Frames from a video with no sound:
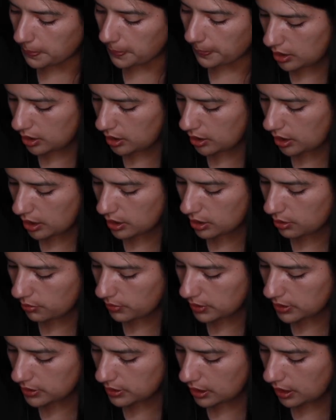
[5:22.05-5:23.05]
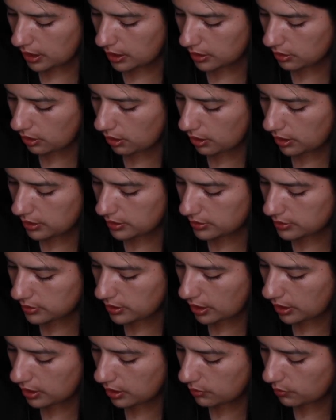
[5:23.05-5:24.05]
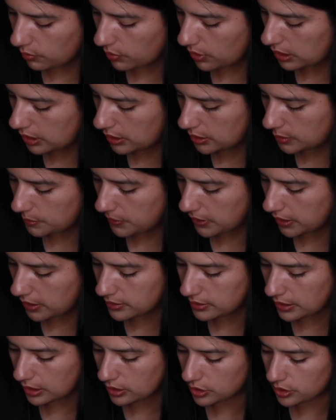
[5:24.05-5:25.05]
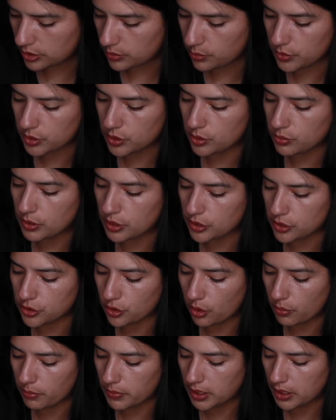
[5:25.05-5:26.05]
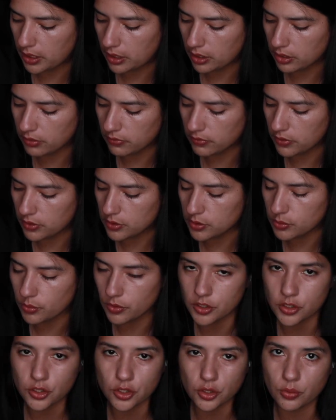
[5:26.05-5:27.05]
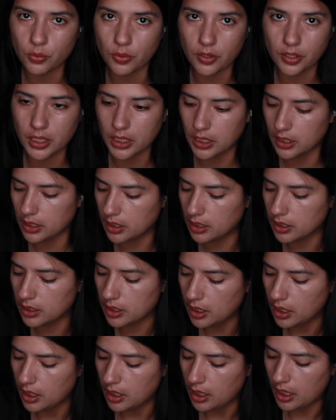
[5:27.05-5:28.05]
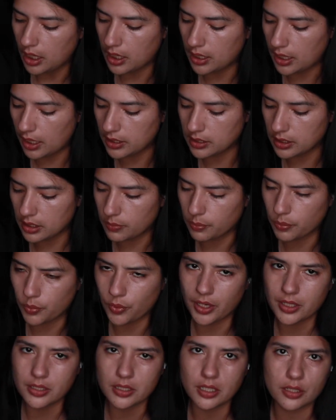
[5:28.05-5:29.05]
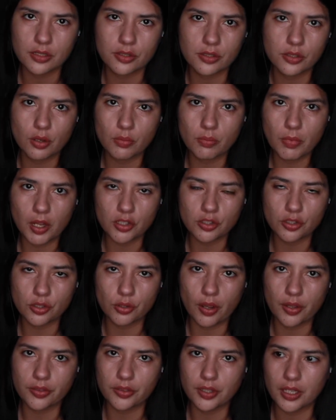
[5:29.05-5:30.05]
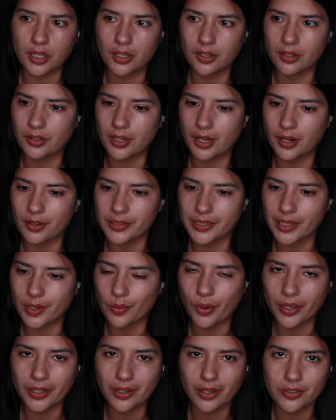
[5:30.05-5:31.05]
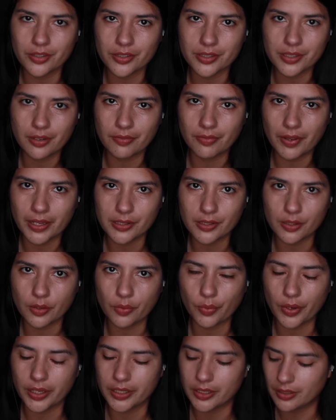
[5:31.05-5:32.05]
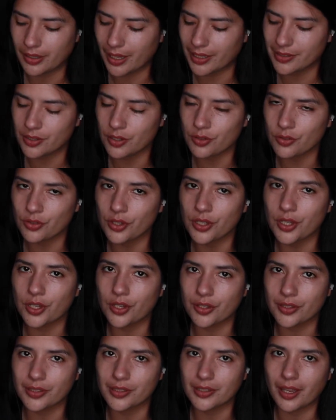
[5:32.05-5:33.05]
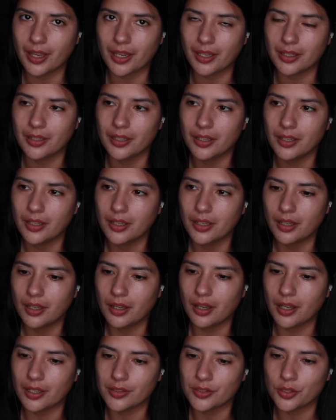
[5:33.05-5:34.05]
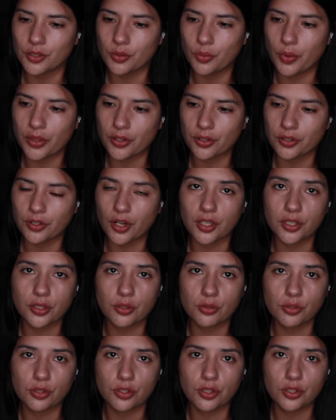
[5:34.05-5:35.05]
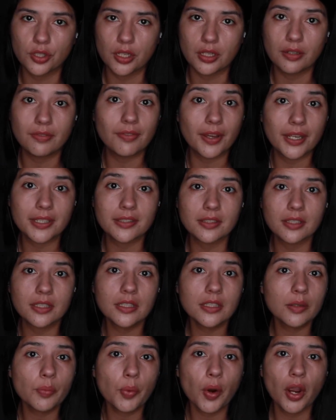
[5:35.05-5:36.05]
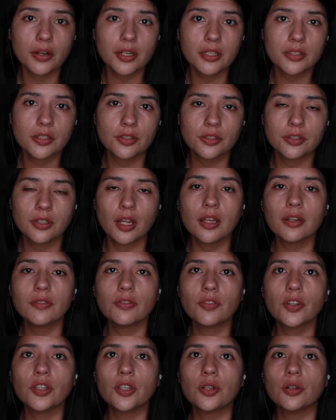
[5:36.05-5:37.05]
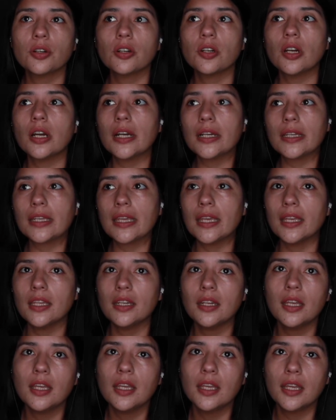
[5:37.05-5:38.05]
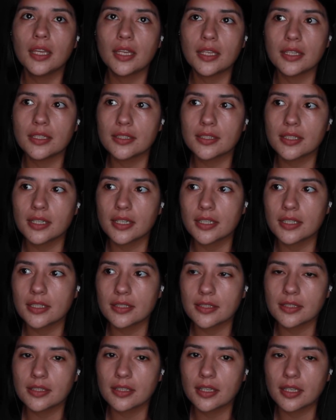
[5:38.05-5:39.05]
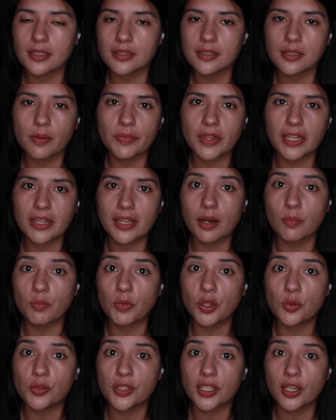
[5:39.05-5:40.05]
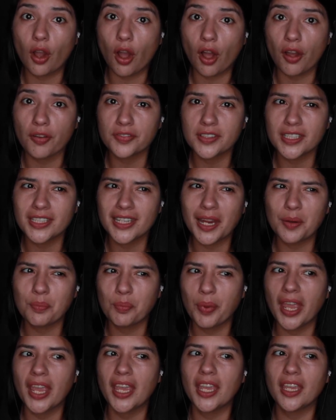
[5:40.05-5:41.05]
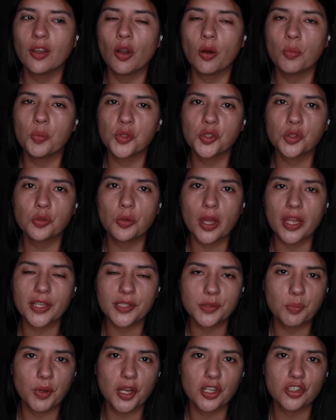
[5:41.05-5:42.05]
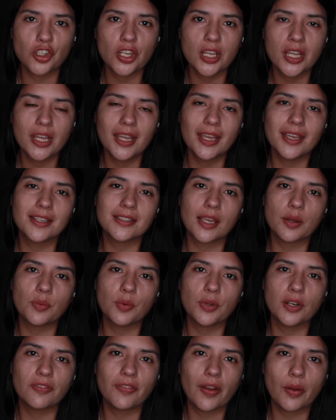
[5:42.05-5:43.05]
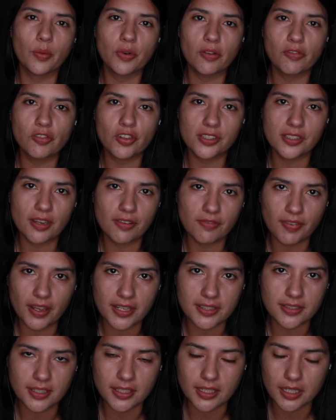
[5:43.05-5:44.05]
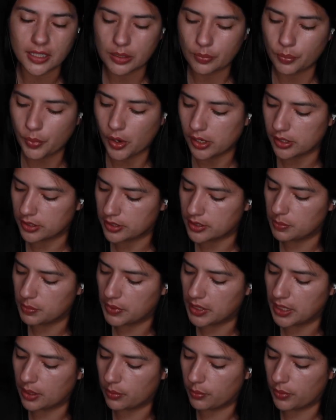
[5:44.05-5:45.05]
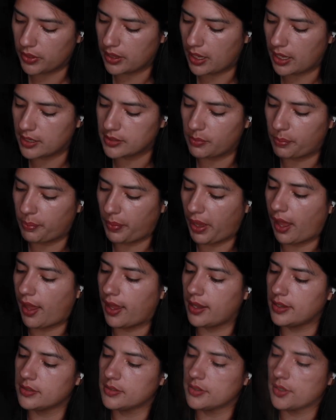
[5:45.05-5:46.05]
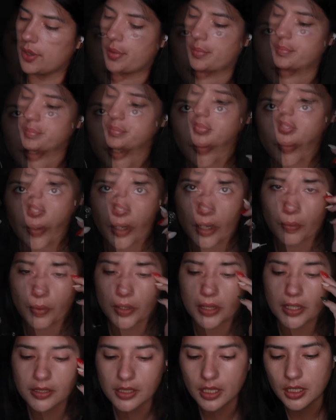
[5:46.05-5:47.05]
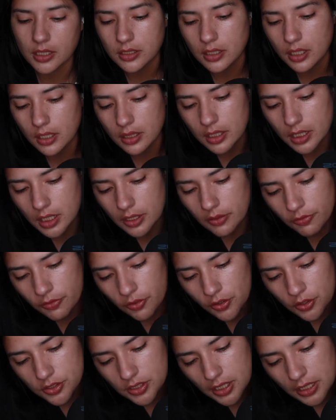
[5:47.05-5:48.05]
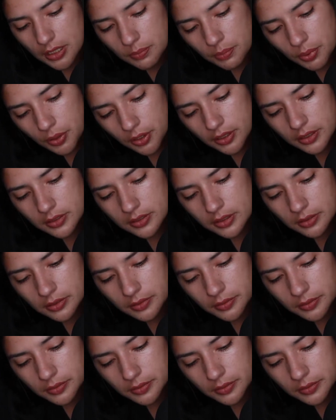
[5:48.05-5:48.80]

The reason I had gotten a second one is because I just was doing so many interviews where 2 were needed, and I ended up renting so much throughout the year that I was like, why not just invest in one? That's usually a good sign as to whether or not you should invest in a product or not for your kit. Is it's something that I'm using often and paying almost as much as I would if I would have just invested in the product to begin with as a buy. So we're going to put this in the first input.